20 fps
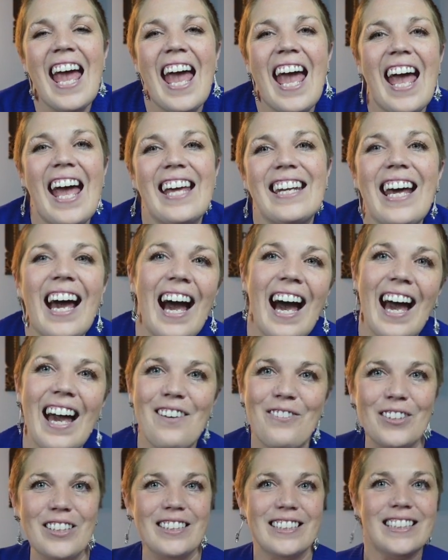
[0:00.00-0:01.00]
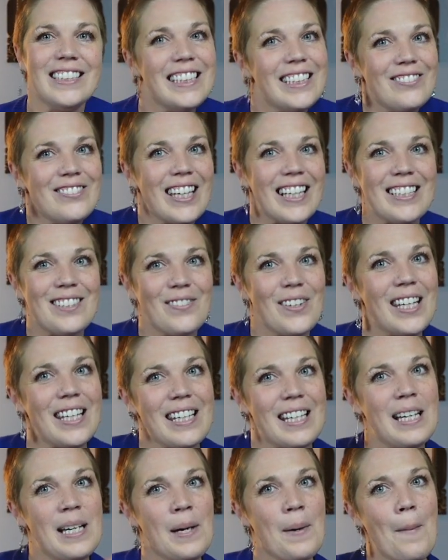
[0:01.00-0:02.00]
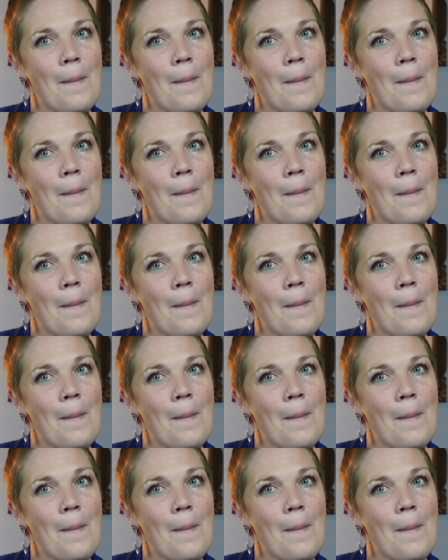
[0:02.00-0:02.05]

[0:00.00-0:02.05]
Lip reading: and I will see you next week.